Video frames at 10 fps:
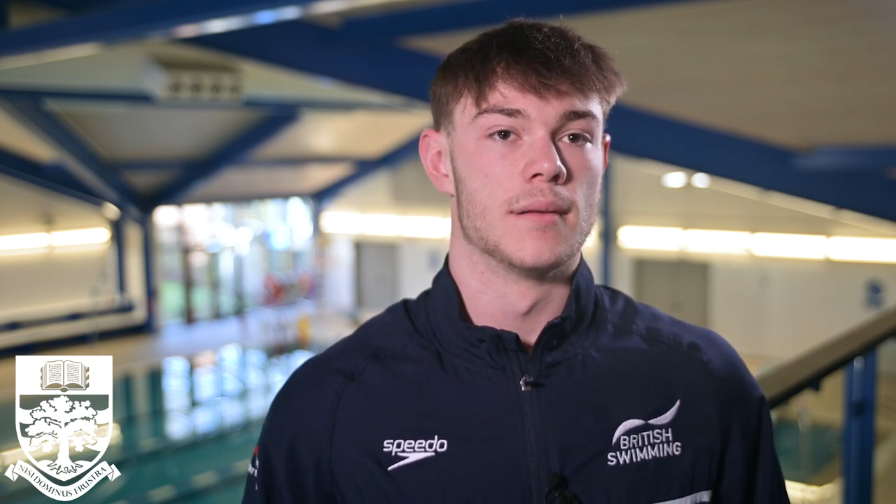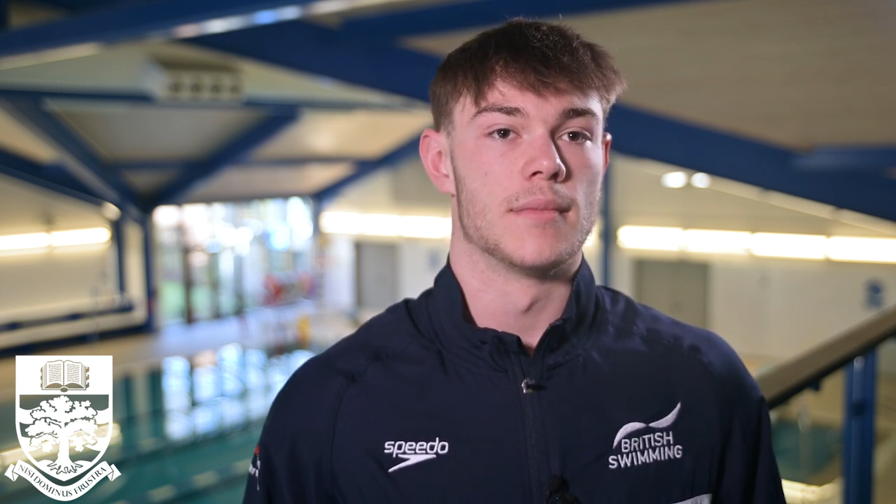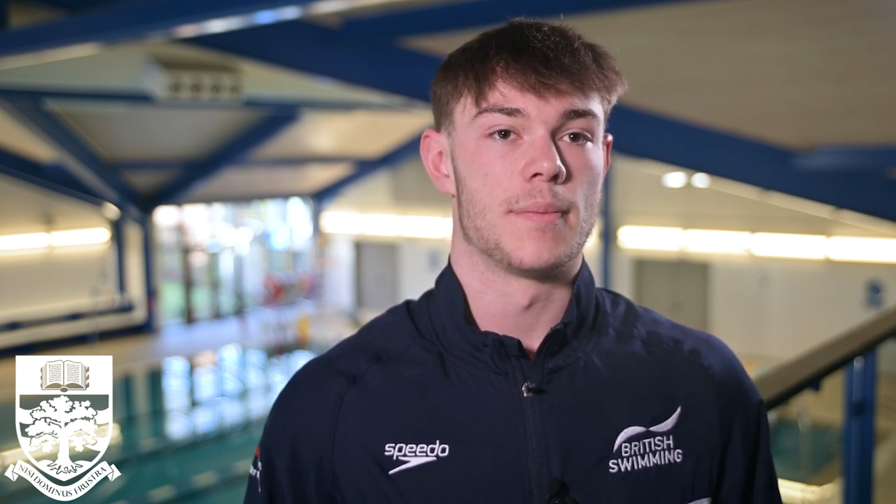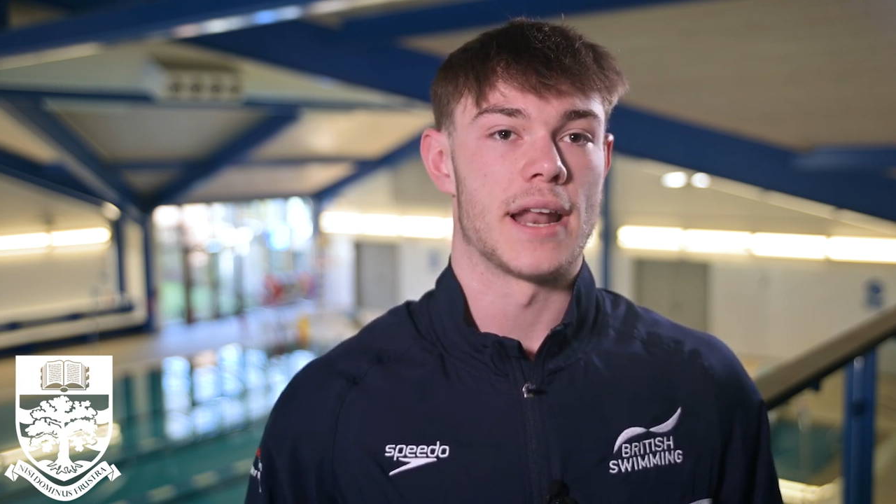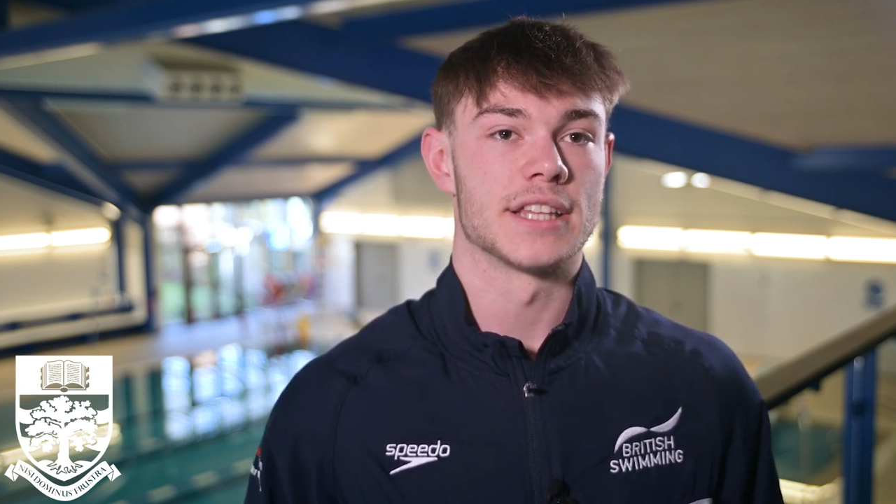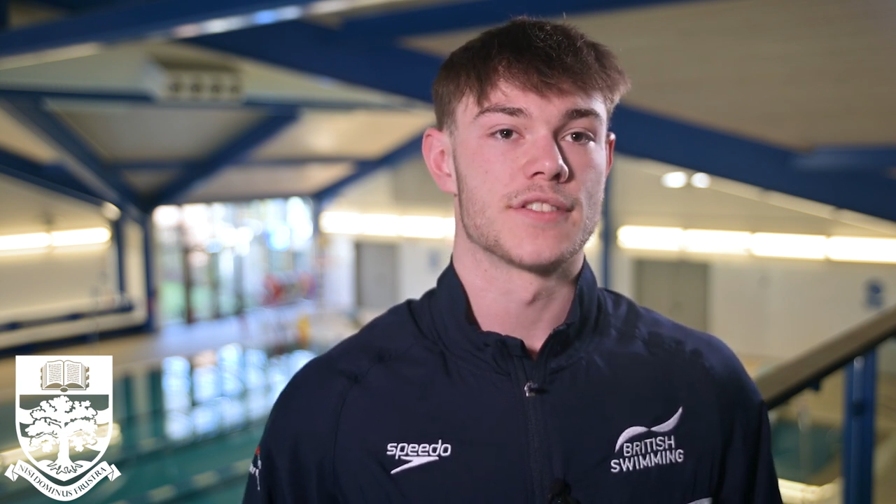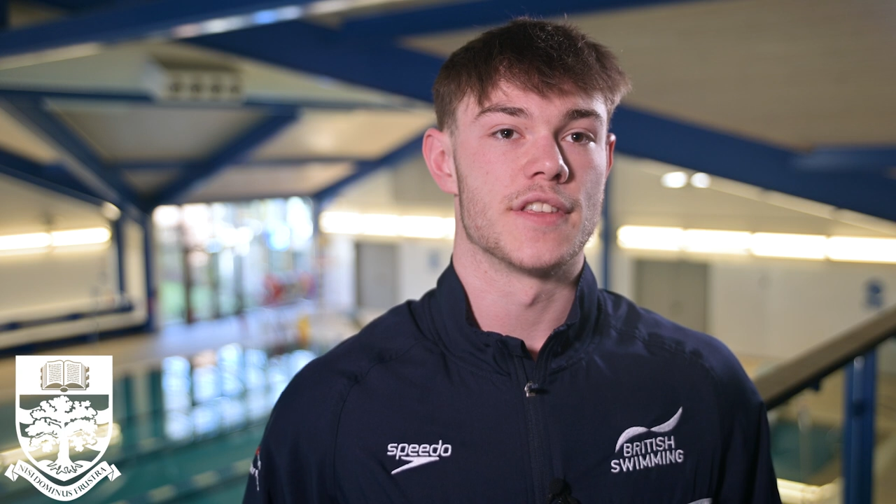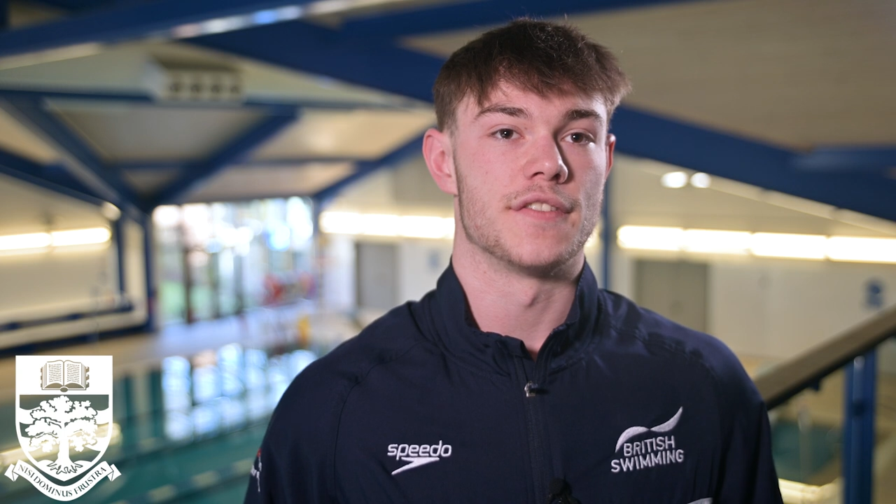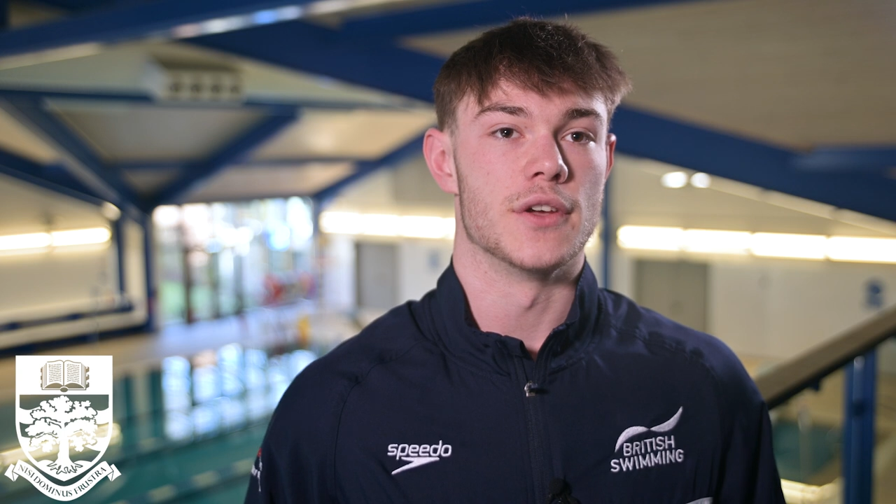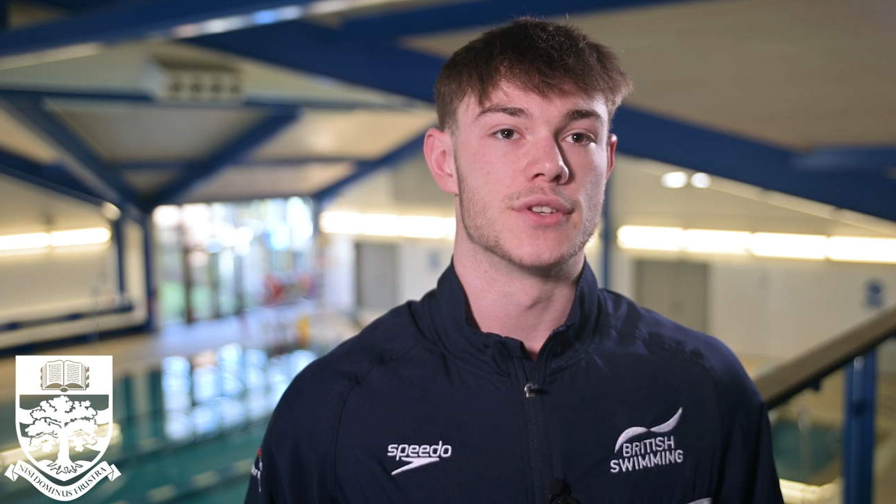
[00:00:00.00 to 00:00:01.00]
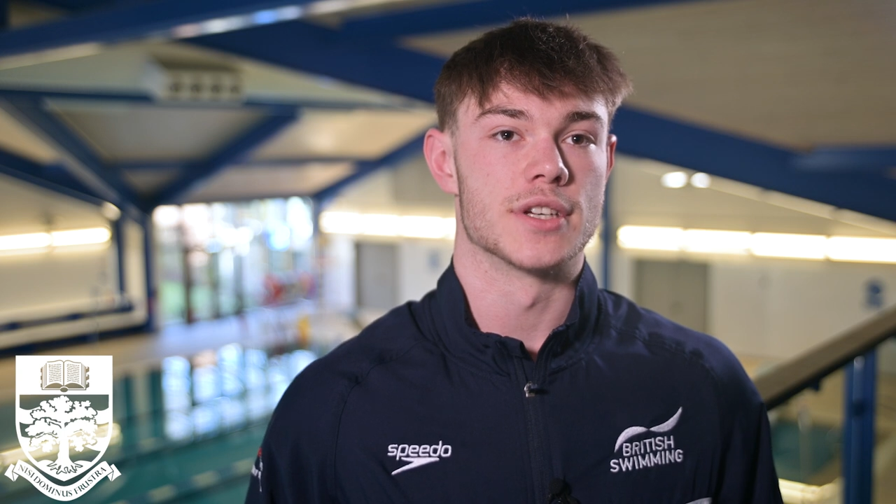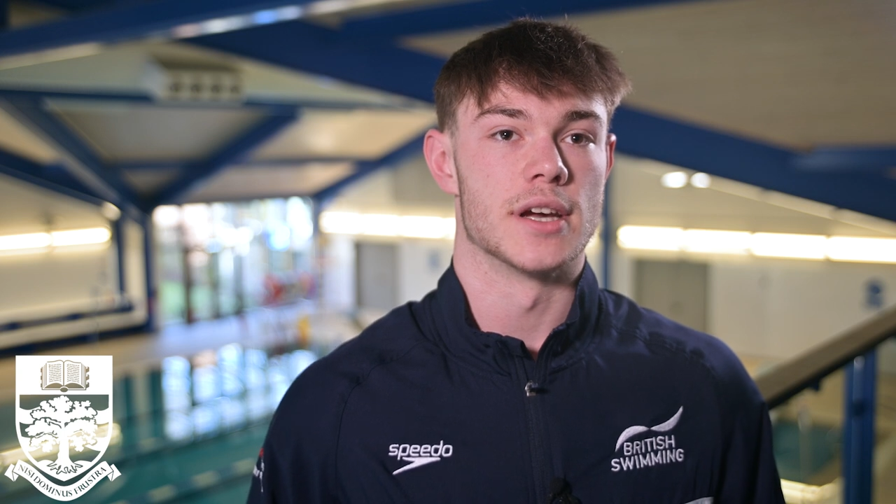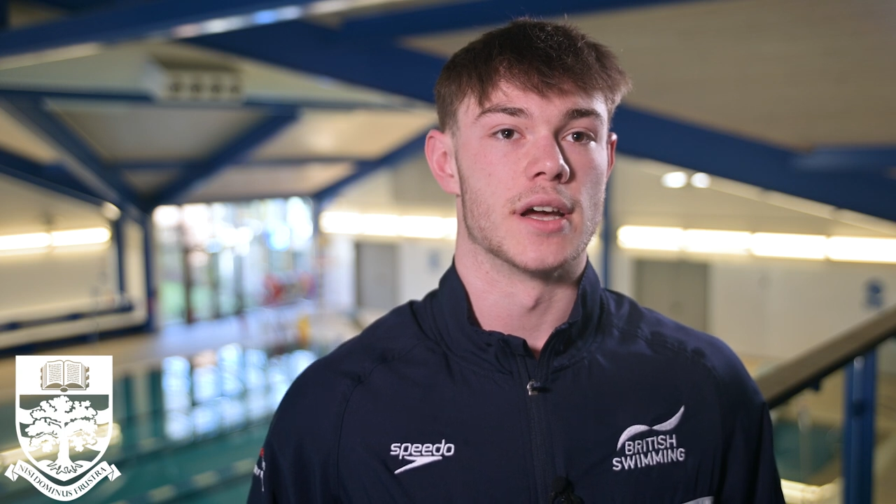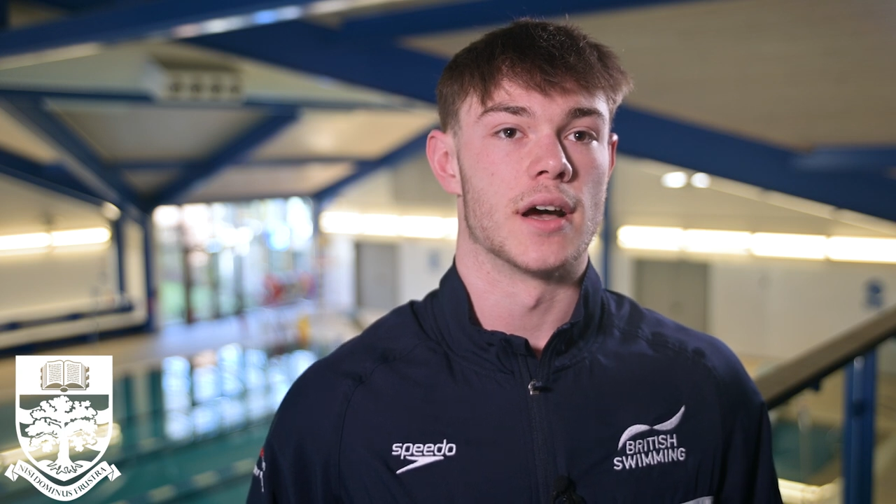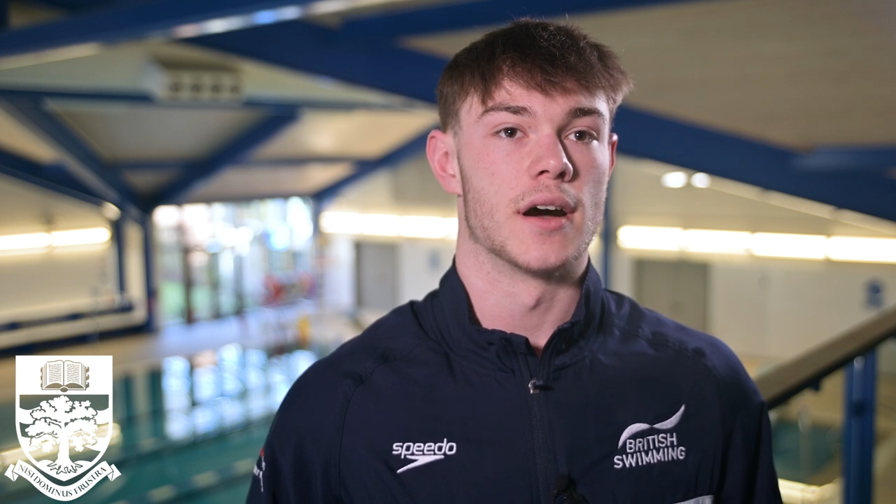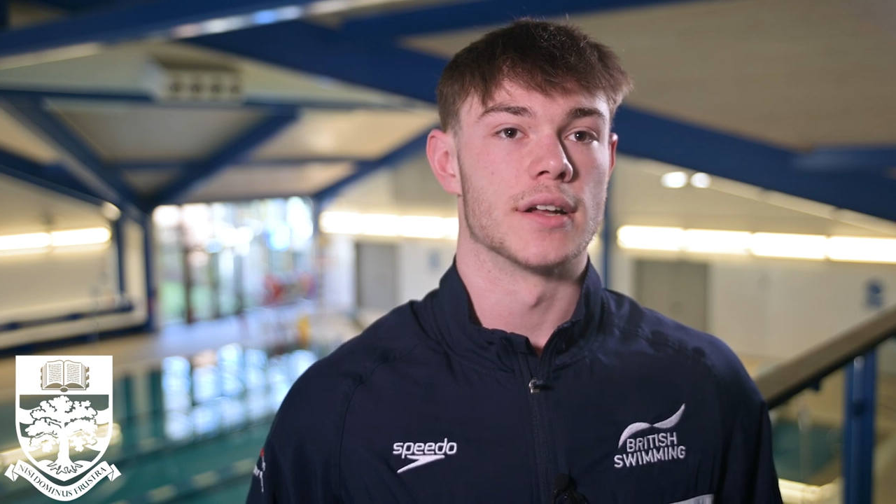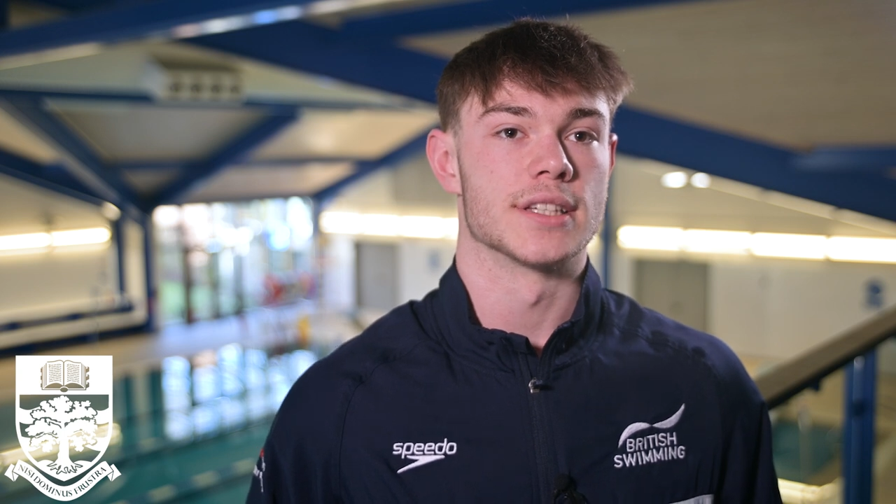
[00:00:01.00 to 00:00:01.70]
My plans for the future are